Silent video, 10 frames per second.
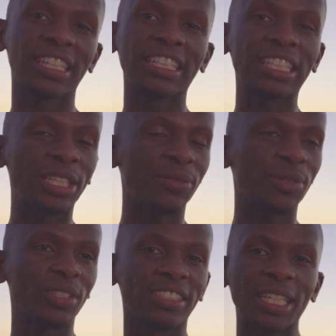can give
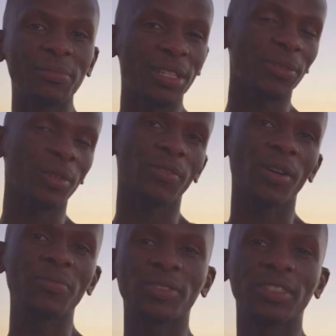you the same level of
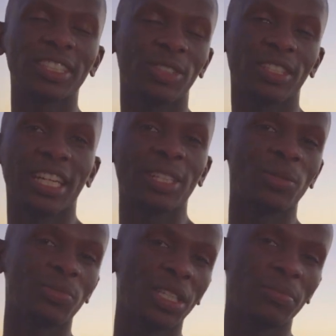comfort that you get in
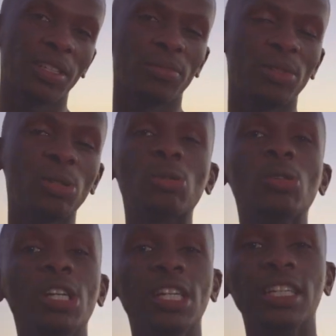your BMW,
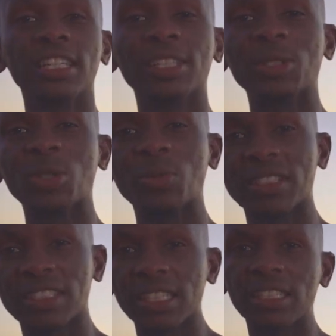in your
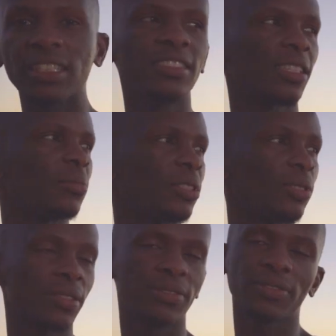Mercedes. I
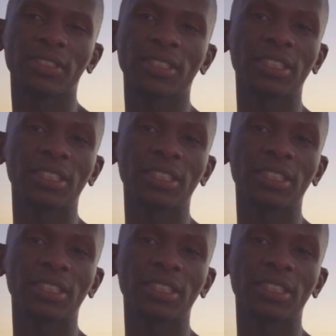mean, you have